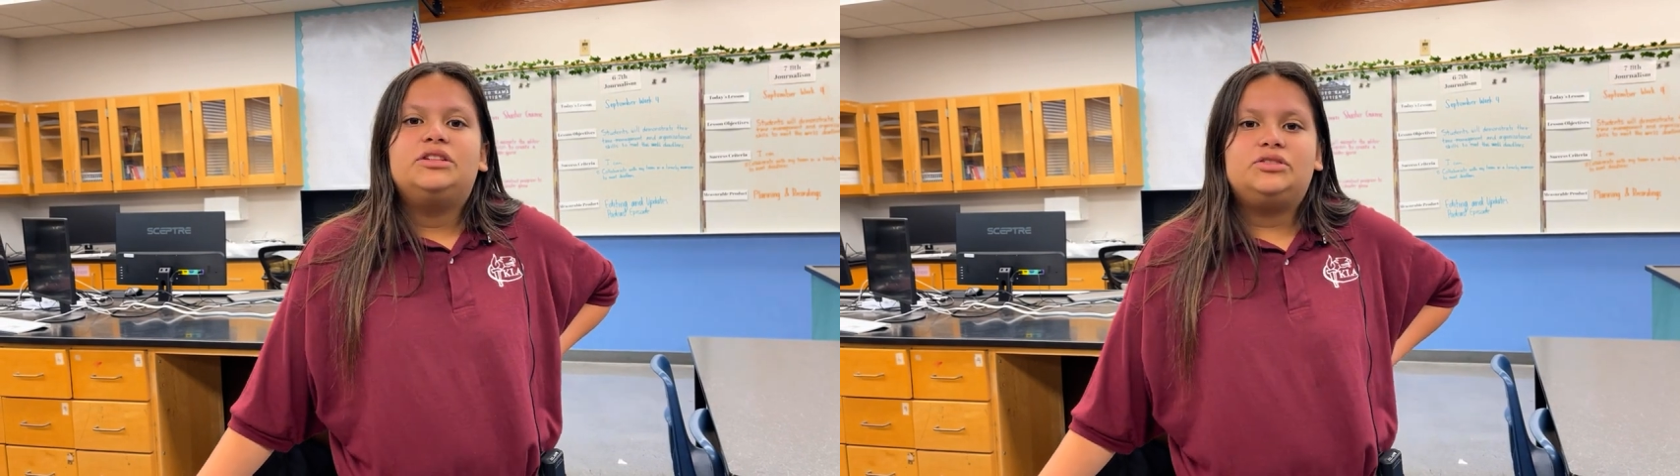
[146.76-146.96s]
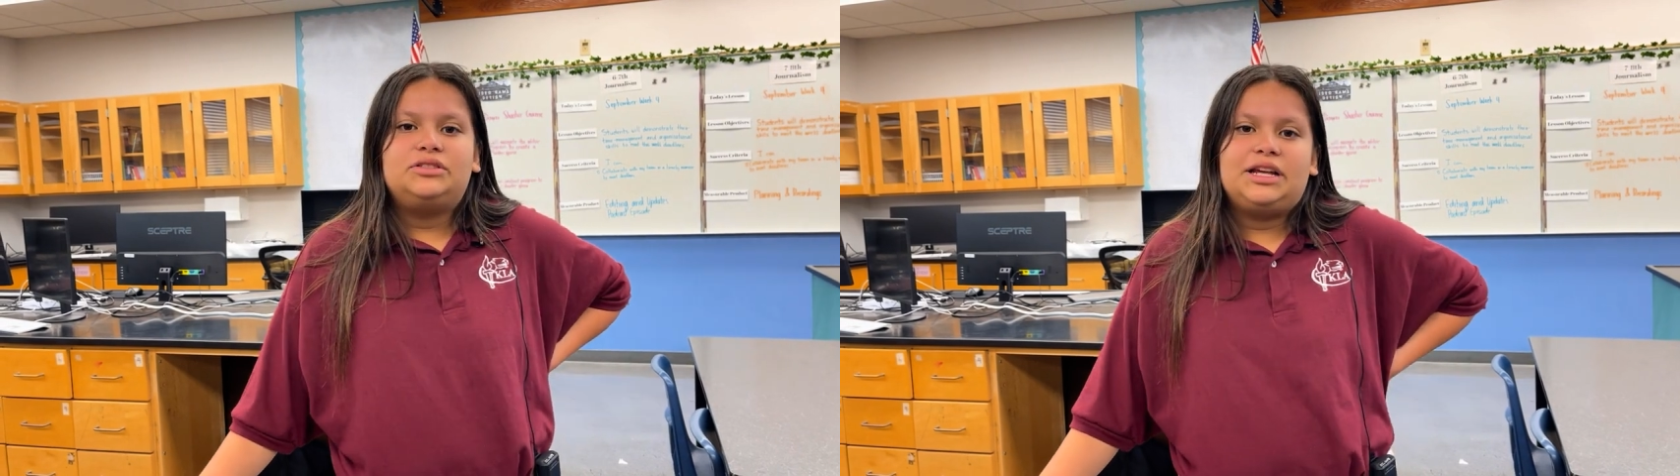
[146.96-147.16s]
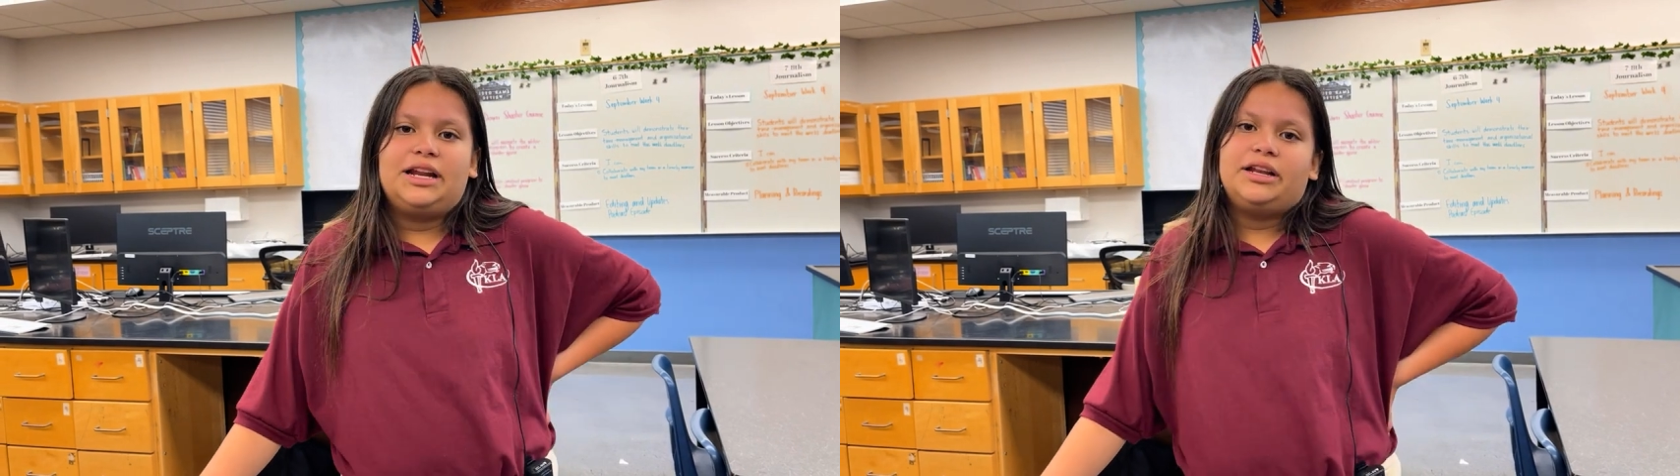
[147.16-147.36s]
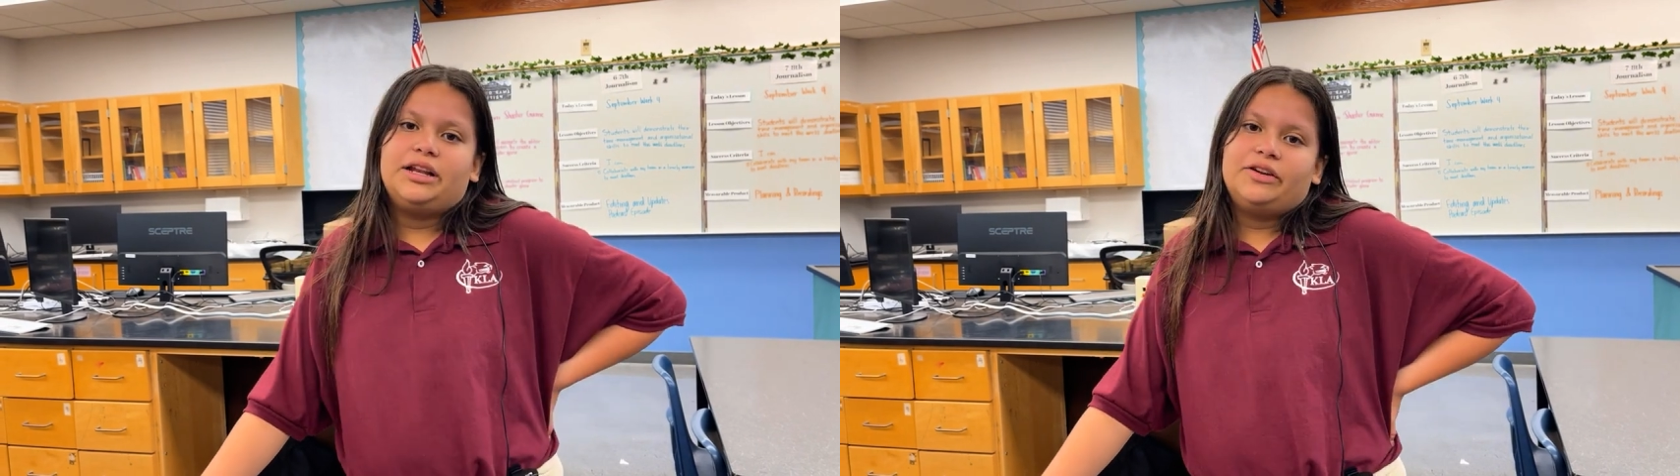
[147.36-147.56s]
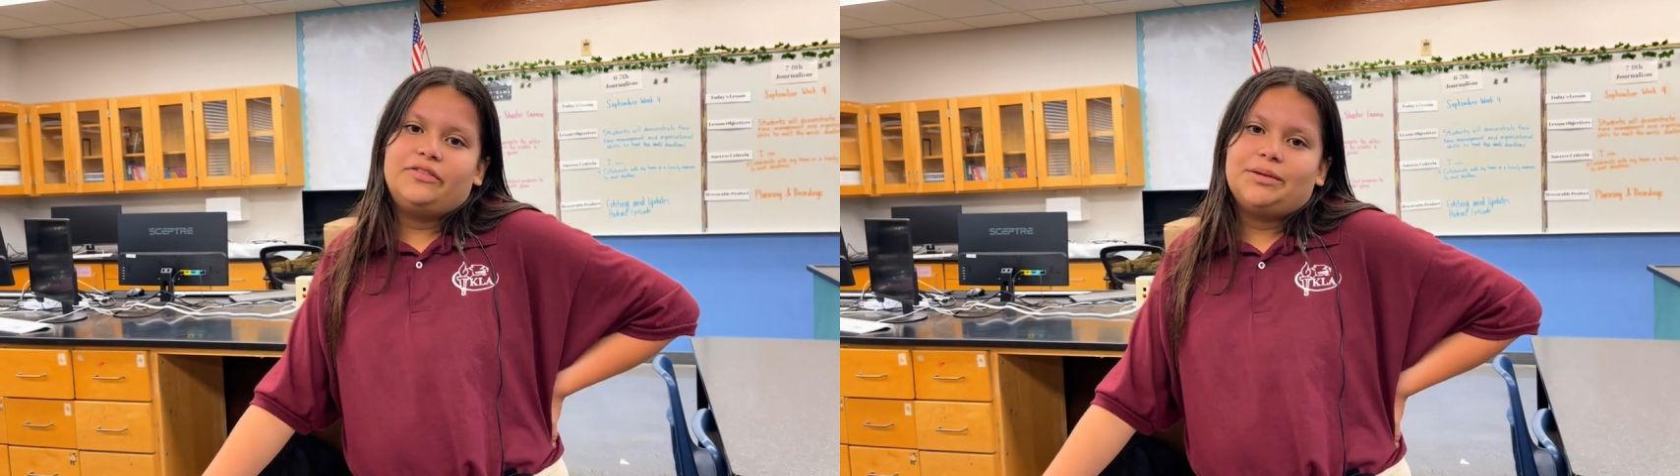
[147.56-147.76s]
to Saturday,
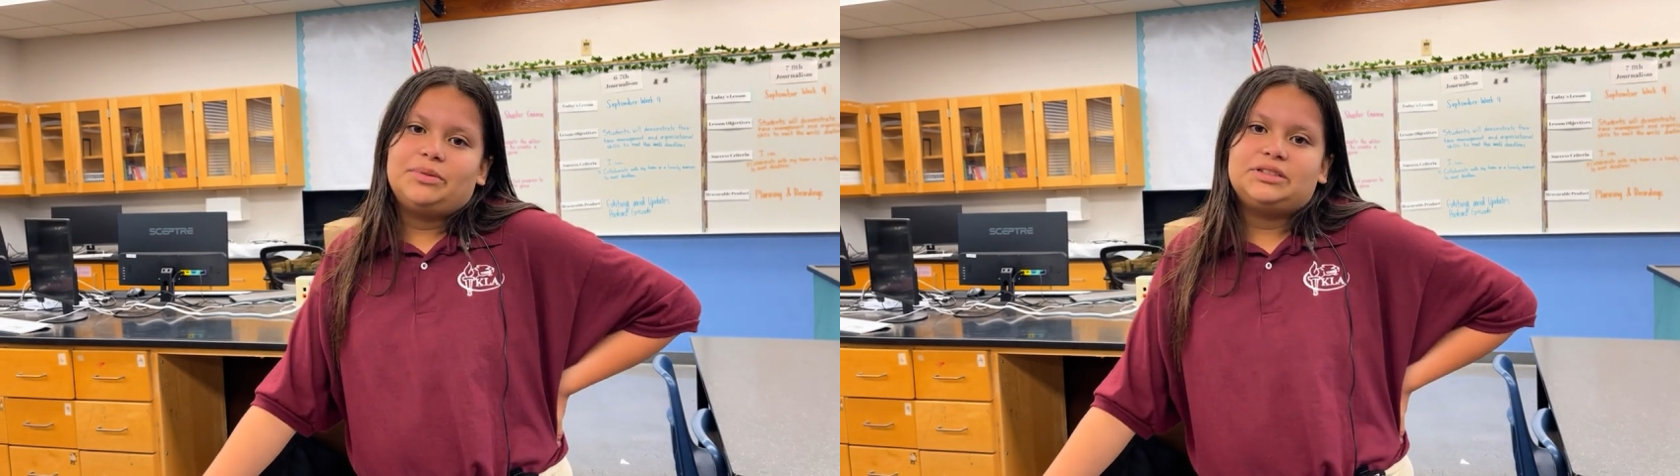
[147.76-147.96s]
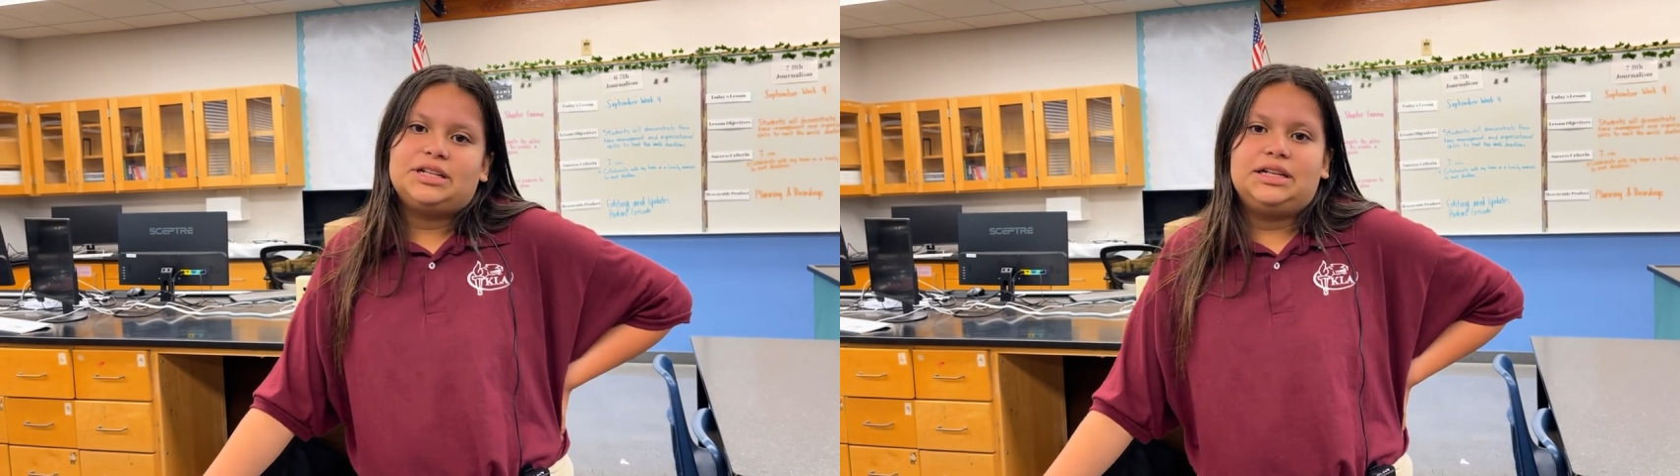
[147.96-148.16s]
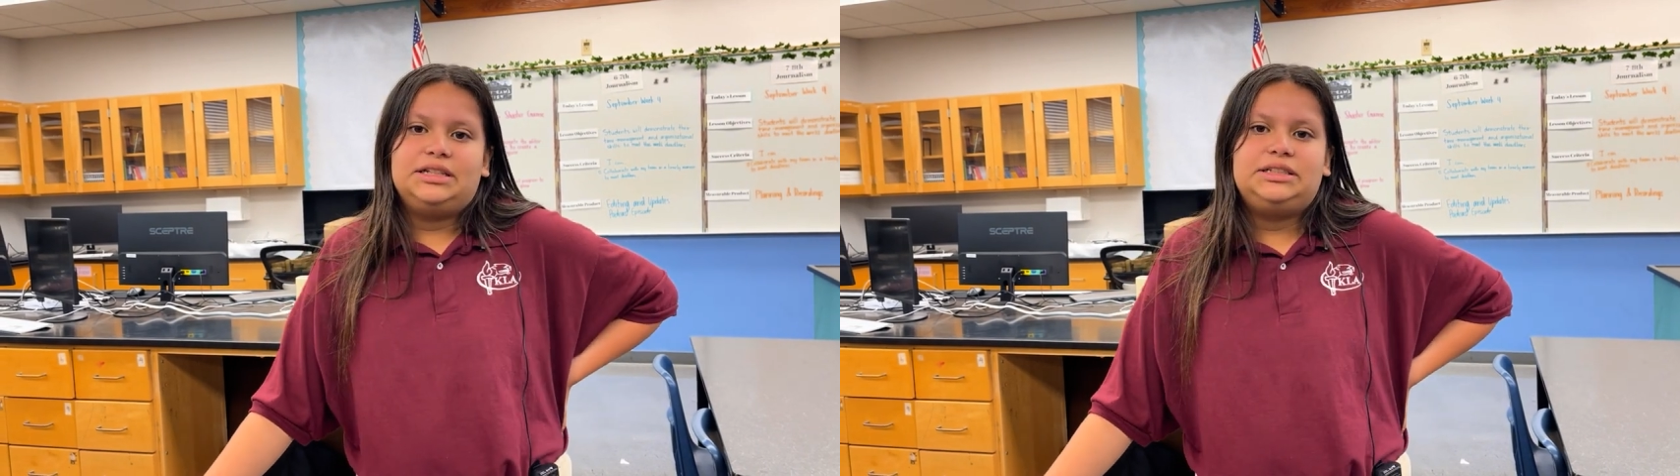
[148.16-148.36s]
November 2nd.